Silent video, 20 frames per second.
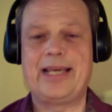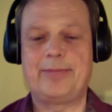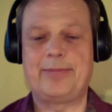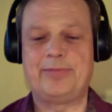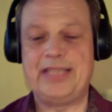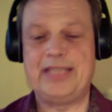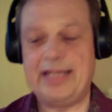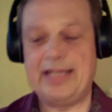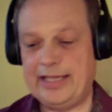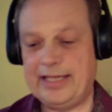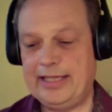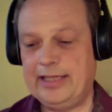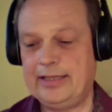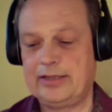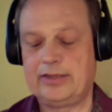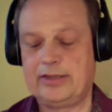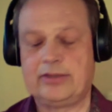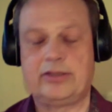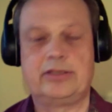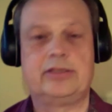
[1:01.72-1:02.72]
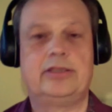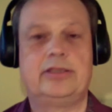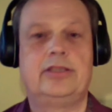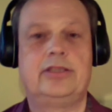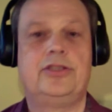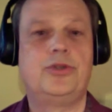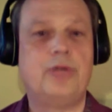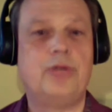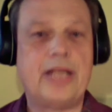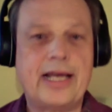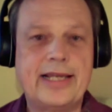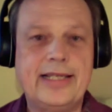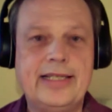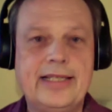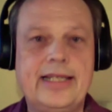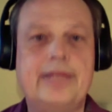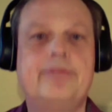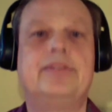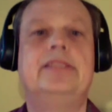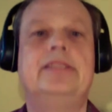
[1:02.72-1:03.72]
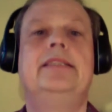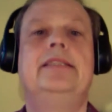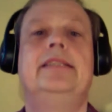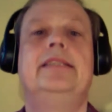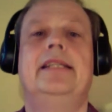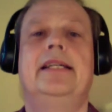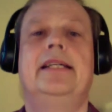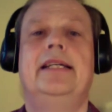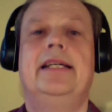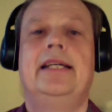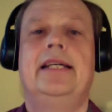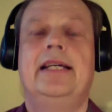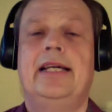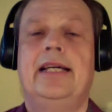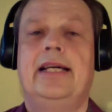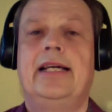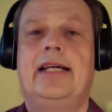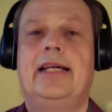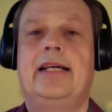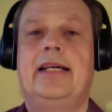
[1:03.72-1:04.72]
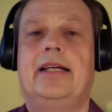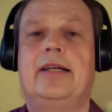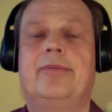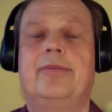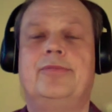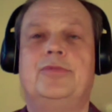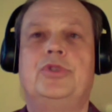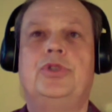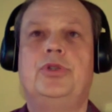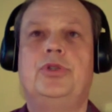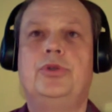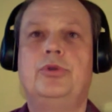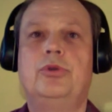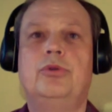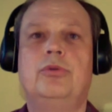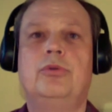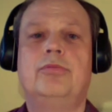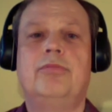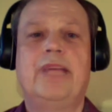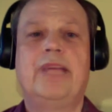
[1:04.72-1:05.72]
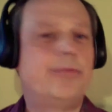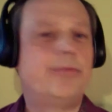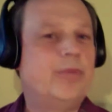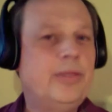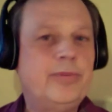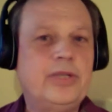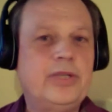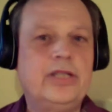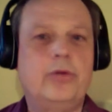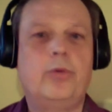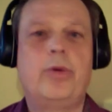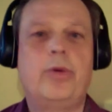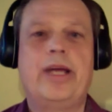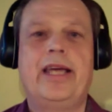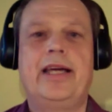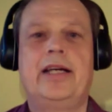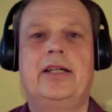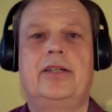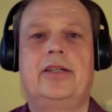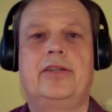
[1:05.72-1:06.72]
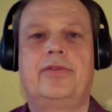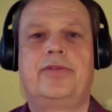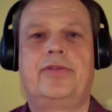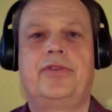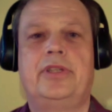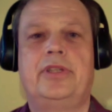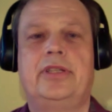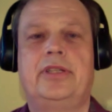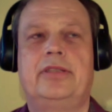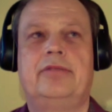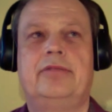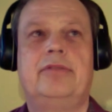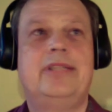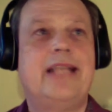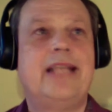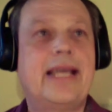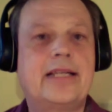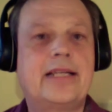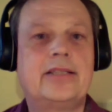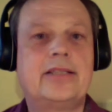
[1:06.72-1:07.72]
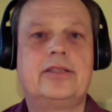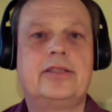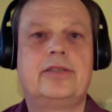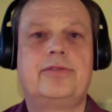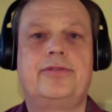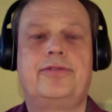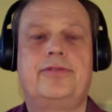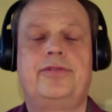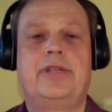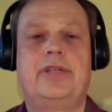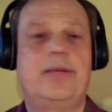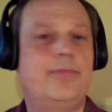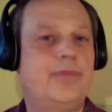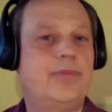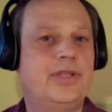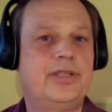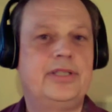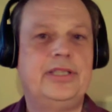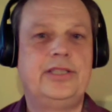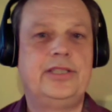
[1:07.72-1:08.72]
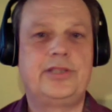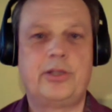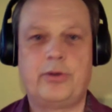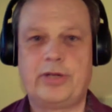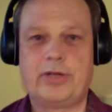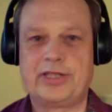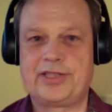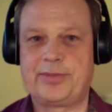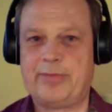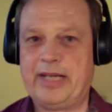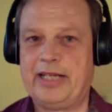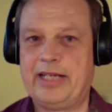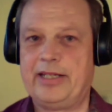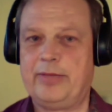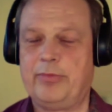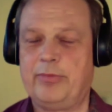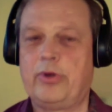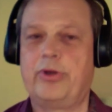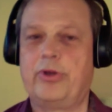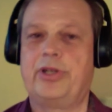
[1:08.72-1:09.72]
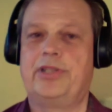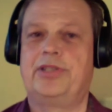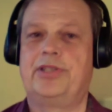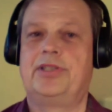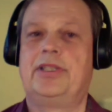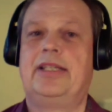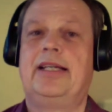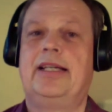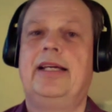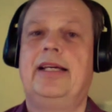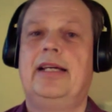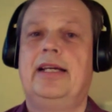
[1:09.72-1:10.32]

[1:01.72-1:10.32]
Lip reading: gap day on July 11. To make people aware of the lack of empathy towards men and boys.